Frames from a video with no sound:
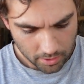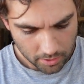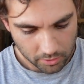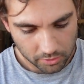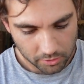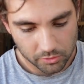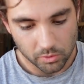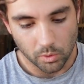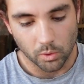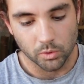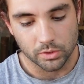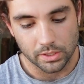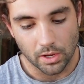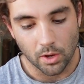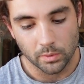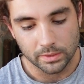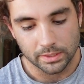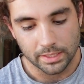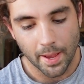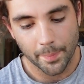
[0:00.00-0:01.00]
So I
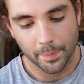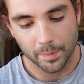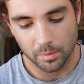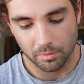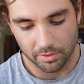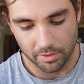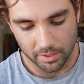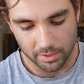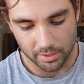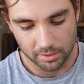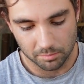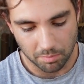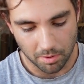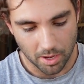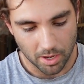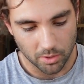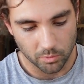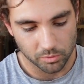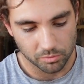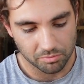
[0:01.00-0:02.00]
was happy with this, but
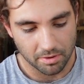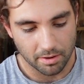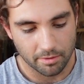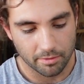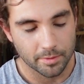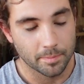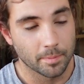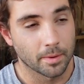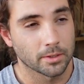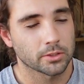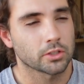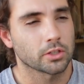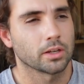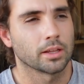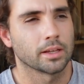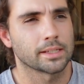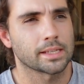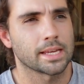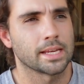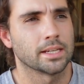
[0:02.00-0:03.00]
I was very much
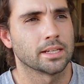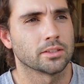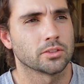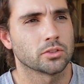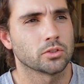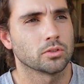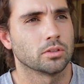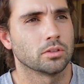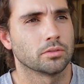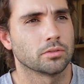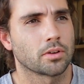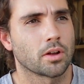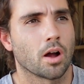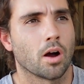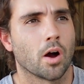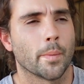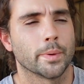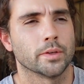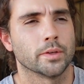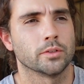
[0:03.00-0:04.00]
like in a sort of
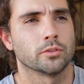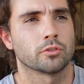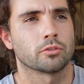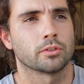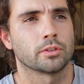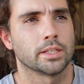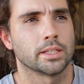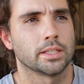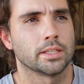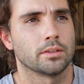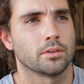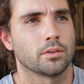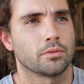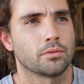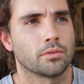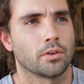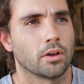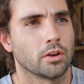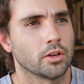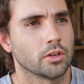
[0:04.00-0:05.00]
carpentry,
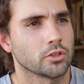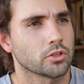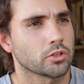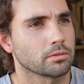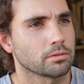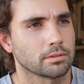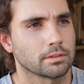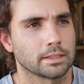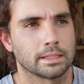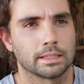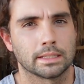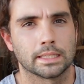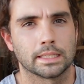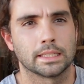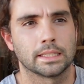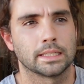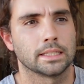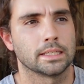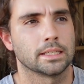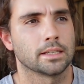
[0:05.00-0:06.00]

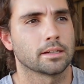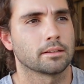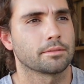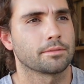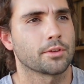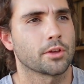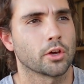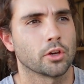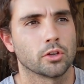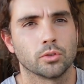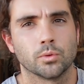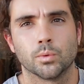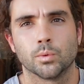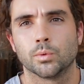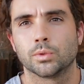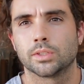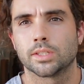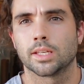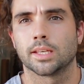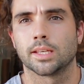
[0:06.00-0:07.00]
furniture-y,
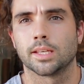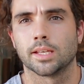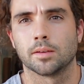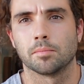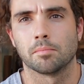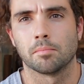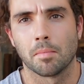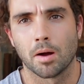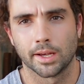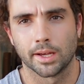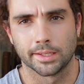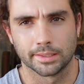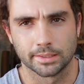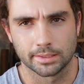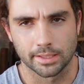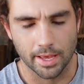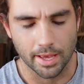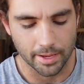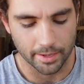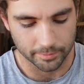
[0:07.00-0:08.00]
cahootsy
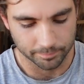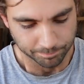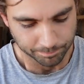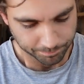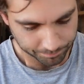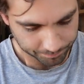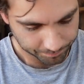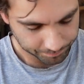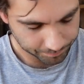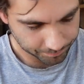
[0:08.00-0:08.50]
mindset.